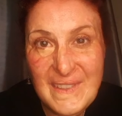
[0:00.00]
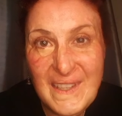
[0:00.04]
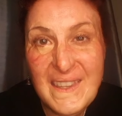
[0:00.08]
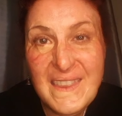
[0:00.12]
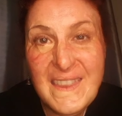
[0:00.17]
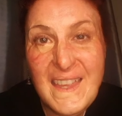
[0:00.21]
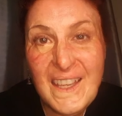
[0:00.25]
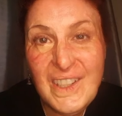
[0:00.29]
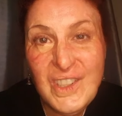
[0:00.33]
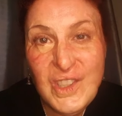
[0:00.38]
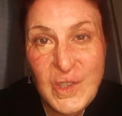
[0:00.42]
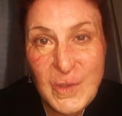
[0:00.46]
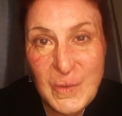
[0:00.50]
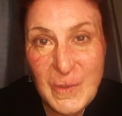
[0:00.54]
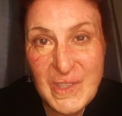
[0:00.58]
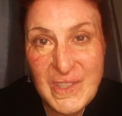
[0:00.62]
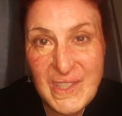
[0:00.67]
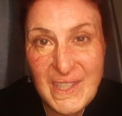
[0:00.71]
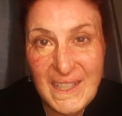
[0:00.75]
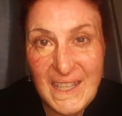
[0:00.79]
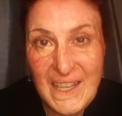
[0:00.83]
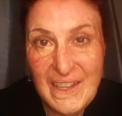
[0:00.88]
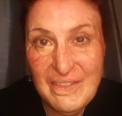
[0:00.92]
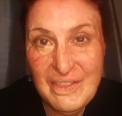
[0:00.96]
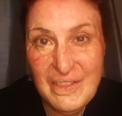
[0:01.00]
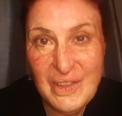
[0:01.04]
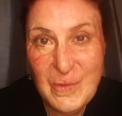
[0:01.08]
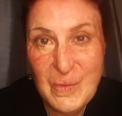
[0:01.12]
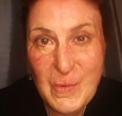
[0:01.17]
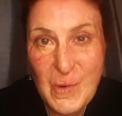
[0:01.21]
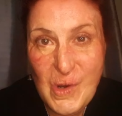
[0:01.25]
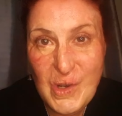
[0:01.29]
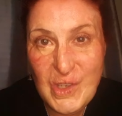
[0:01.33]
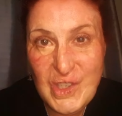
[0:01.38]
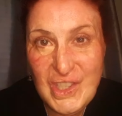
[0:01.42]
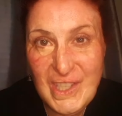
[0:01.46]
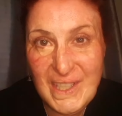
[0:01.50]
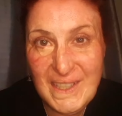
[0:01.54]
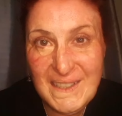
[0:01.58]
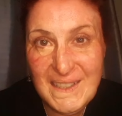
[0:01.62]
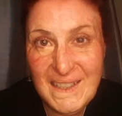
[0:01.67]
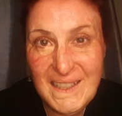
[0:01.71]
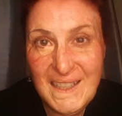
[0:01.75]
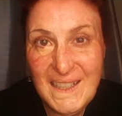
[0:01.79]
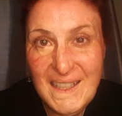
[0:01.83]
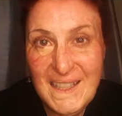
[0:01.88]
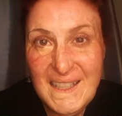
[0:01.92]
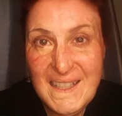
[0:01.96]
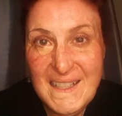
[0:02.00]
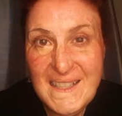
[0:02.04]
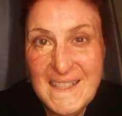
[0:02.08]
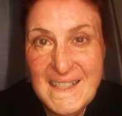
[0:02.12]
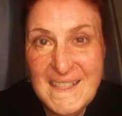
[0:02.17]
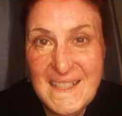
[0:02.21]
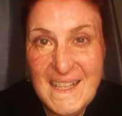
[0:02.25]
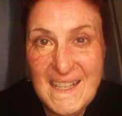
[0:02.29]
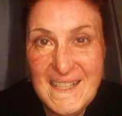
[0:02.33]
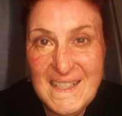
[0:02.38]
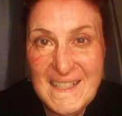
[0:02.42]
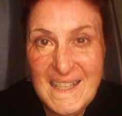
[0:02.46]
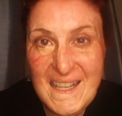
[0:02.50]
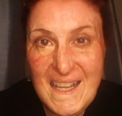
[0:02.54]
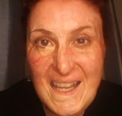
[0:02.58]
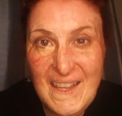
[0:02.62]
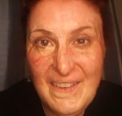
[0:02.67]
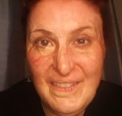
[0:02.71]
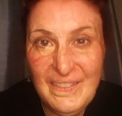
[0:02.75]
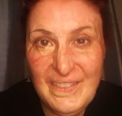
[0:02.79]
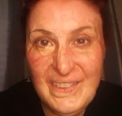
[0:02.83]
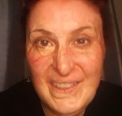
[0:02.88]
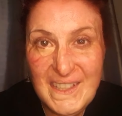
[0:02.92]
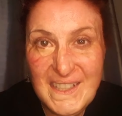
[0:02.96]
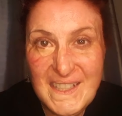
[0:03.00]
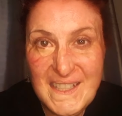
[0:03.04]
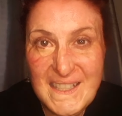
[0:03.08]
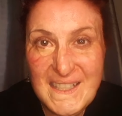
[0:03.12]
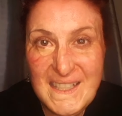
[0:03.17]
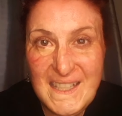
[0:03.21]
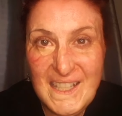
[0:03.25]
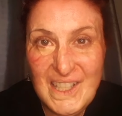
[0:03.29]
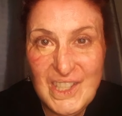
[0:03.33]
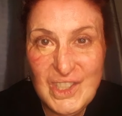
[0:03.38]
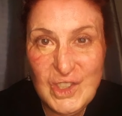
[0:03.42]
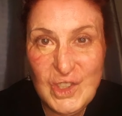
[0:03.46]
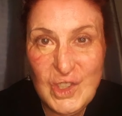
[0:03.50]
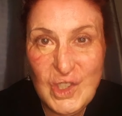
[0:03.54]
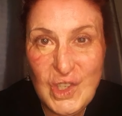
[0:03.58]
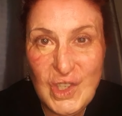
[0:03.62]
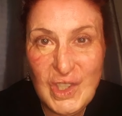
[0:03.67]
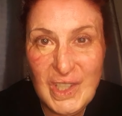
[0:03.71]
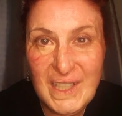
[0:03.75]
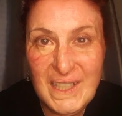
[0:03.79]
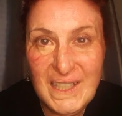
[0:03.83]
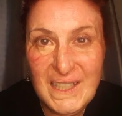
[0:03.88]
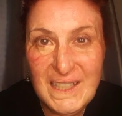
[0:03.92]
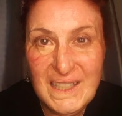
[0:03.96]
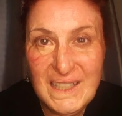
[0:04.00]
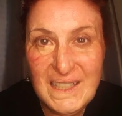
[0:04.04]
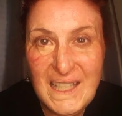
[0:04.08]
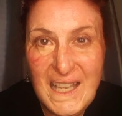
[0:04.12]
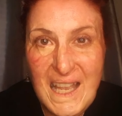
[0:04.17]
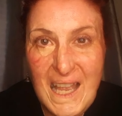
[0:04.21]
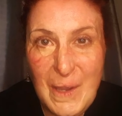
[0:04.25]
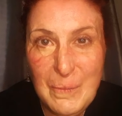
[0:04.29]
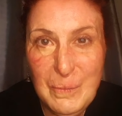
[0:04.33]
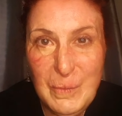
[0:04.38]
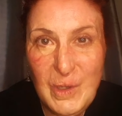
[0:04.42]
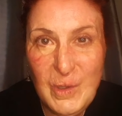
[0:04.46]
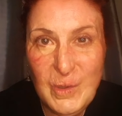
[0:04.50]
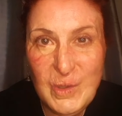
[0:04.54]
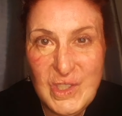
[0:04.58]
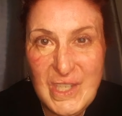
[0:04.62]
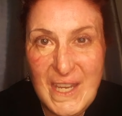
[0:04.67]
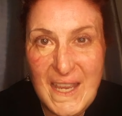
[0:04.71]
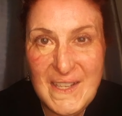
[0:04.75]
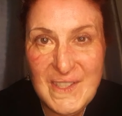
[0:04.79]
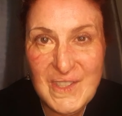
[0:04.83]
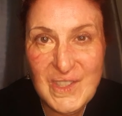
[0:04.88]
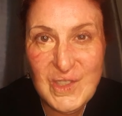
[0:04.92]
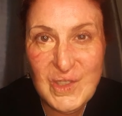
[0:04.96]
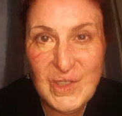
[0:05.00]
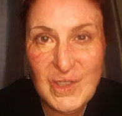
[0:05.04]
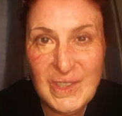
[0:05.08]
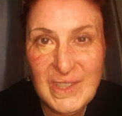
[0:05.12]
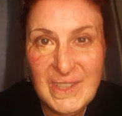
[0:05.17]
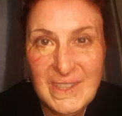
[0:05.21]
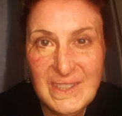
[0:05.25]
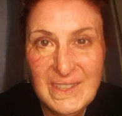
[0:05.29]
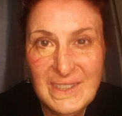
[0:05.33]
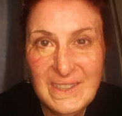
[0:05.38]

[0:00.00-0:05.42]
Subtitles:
Thank you once again for watching. Stay safe, stay strong, and we'll chat soon.